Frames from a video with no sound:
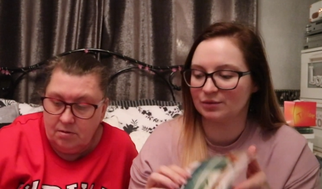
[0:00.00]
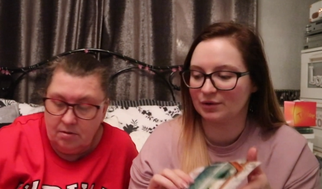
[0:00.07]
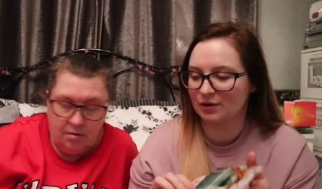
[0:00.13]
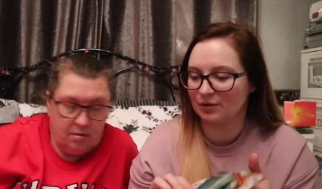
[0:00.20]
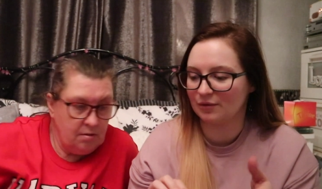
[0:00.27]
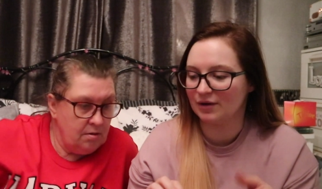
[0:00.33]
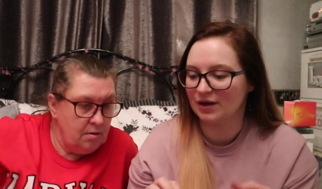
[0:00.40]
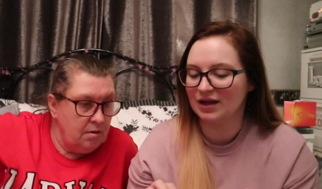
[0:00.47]

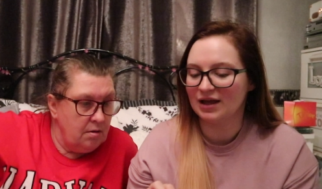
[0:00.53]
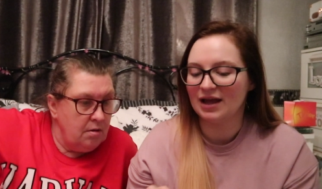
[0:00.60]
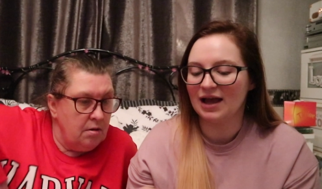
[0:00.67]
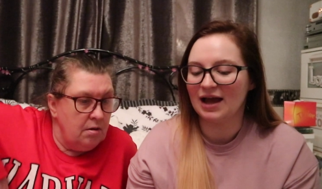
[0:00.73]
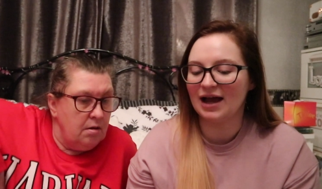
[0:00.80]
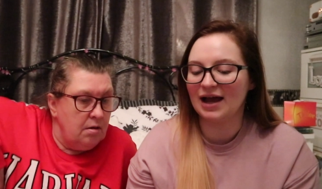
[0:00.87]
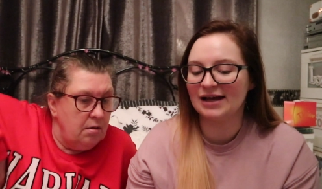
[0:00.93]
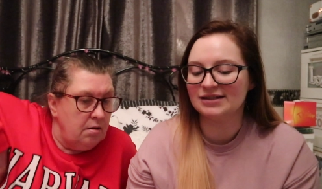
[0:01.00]
Speaker 1: well.
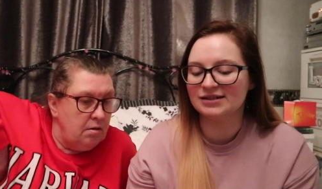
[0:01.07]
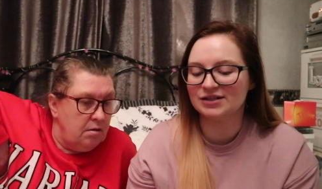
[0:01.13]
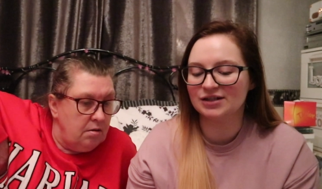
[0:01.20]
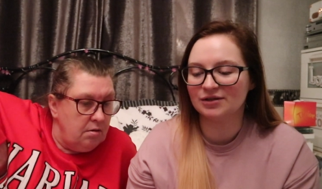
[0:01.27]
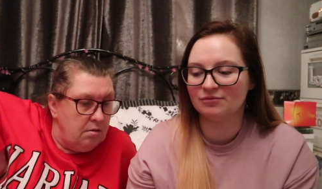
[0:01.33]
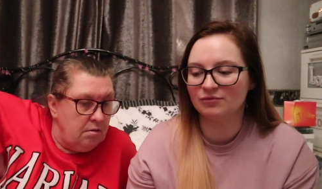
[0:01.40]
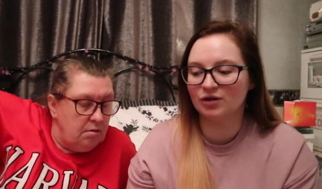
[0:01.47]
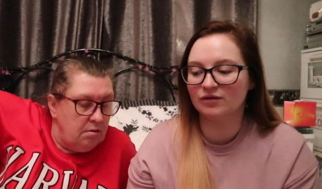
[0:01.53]
And
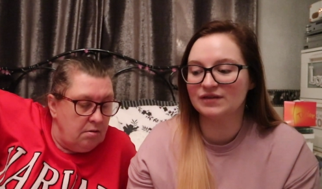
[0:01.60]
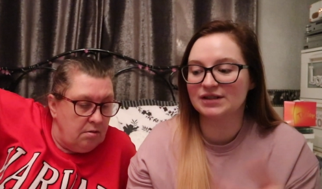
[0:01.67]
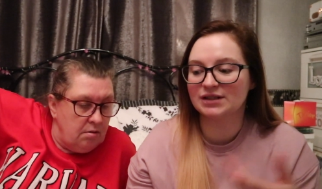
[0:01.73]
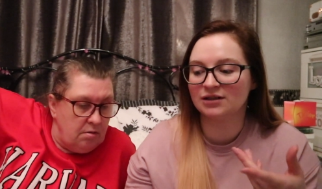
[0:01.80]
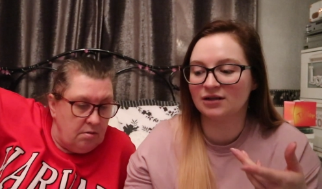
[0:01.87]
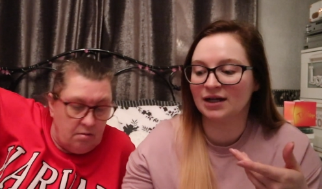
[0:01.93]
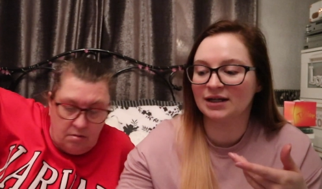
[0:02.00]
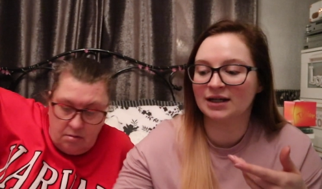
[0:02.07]
um,
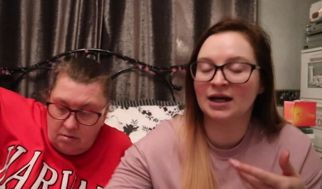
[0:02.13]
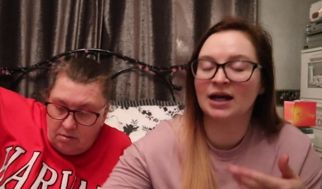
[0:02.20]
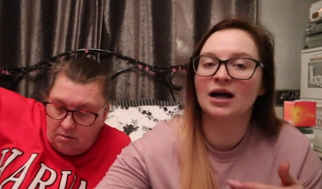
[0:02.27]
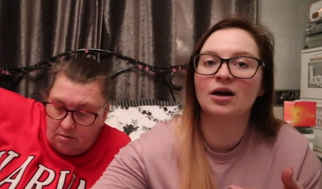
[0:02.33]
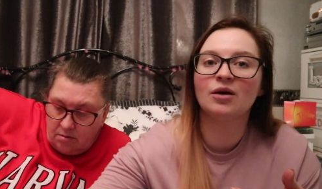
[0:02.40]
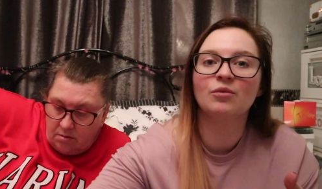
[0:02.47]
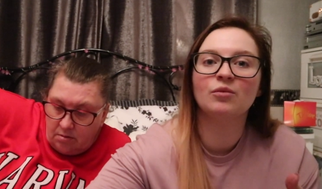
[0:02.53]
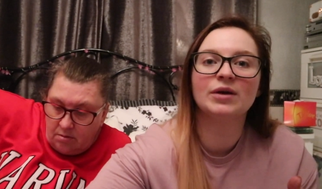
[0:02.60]
obviously, like
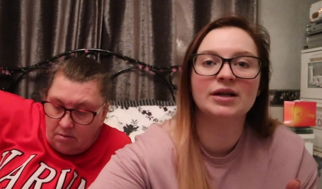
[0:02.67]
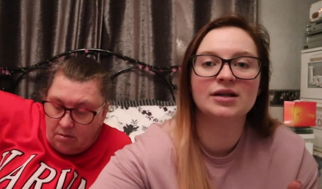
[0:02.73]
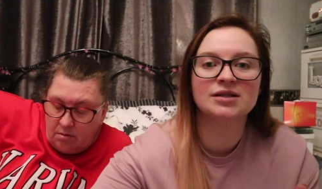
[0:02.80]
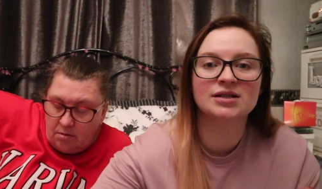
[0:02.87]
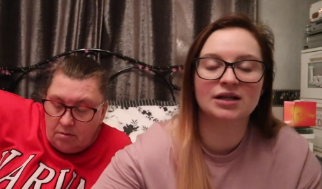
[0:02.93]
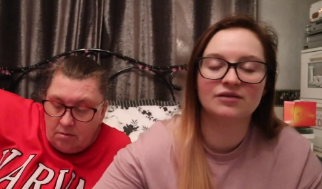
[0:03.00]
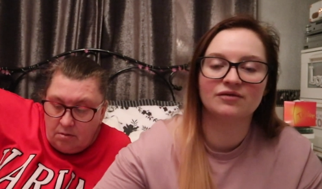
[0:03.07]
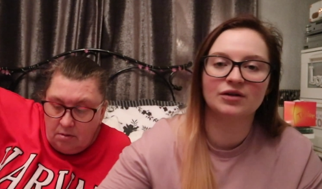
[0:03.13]
now, we can
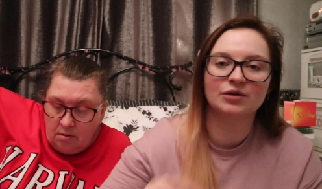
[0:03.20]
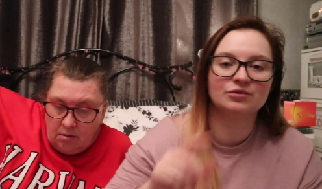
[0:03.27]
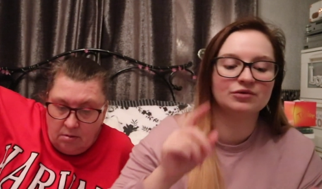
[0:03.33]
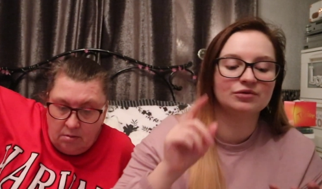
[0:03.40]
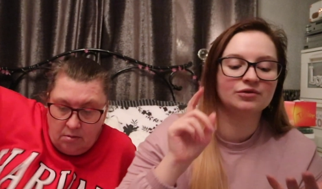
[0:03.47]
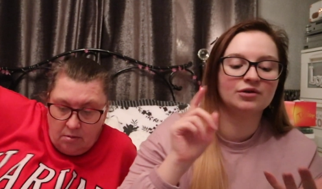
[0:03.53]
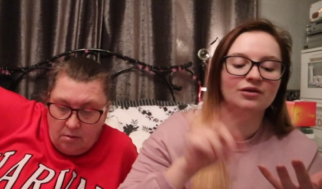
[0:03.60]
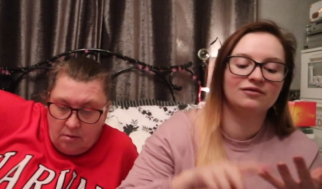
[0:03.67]
take photos
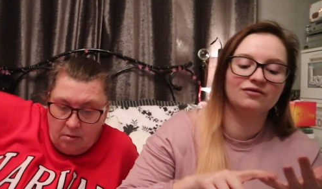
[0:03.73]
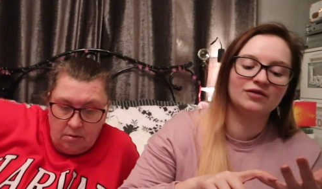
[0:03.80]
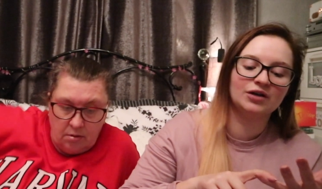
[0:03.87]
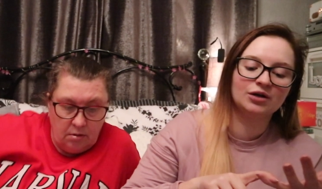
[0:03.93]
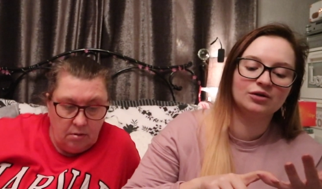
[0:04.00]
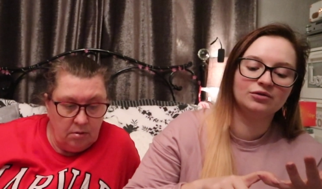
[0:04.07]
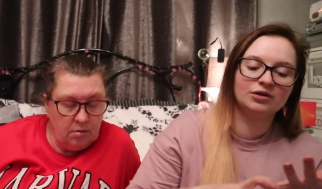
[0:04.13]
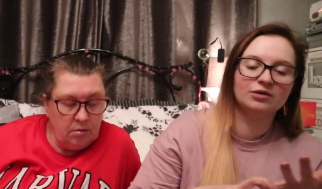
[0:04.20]
on our
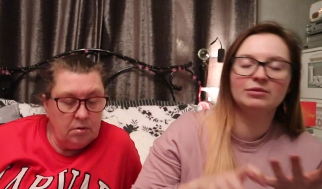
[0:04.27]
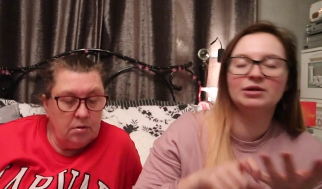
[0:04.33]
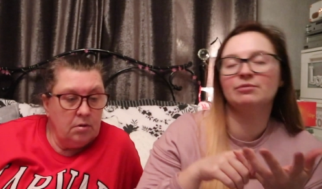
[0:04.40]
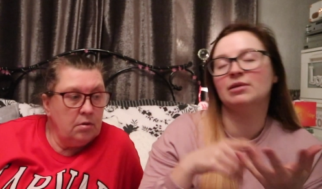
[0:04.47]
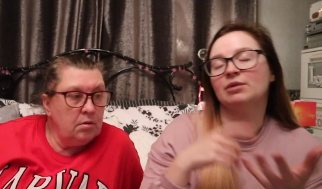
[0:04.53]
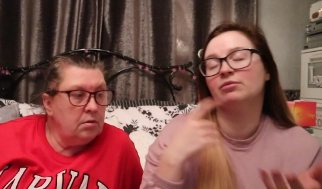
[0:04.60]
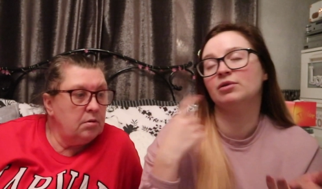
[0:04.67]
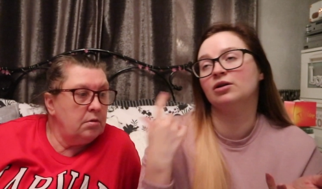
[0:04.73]
phone. I mean,
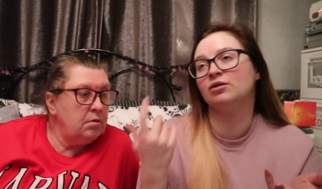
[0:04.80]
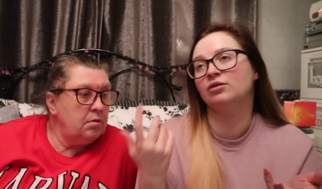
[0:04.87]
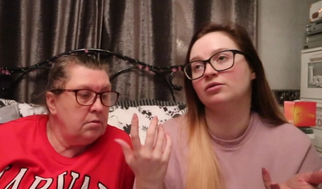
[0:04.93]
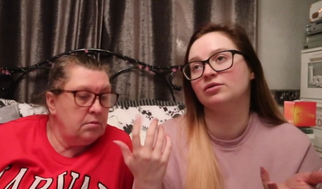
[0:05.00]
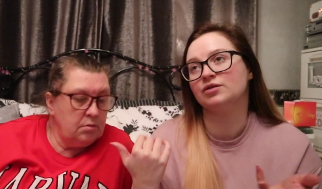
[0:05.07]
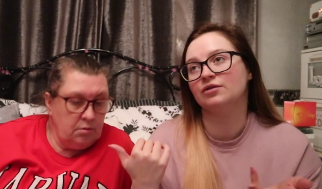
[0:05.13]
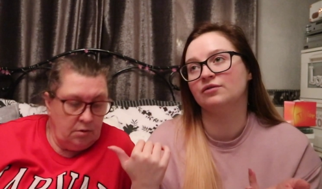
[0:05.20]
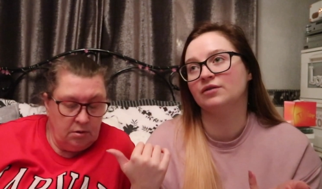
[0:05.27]
mum can't
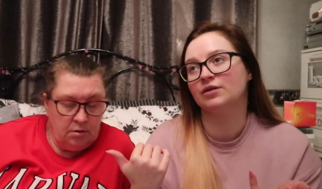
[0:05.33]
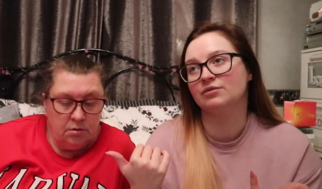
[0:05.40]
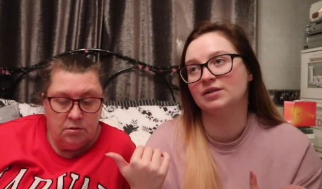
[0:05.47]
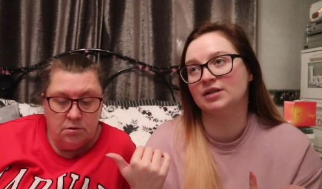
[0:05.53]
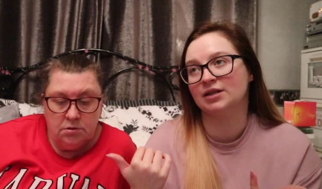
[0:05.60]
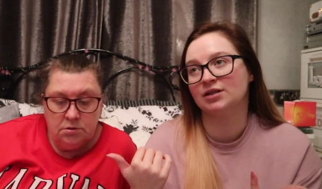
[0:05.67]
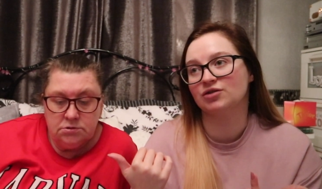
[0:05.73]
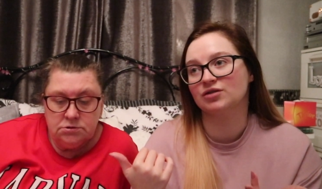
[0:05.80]
because her phone is
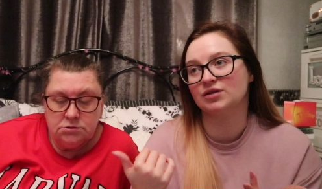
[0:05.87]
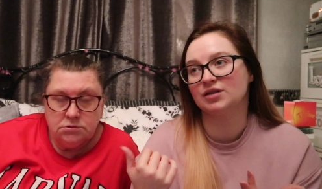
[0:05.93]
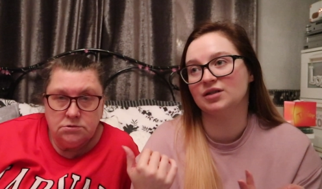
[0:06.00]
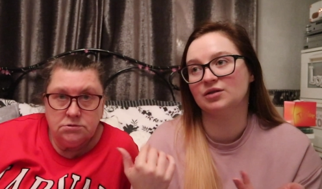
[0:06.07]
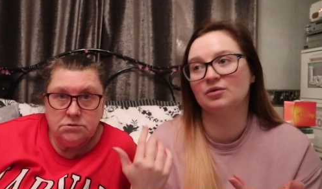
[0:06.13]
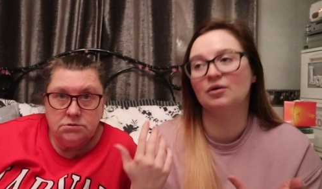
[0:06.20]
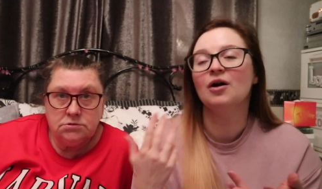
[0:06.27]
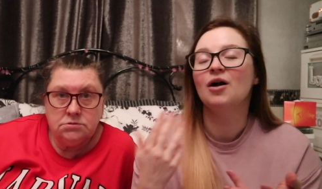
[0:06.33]
ancient
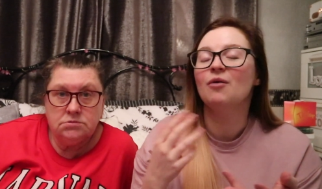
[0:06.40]
still.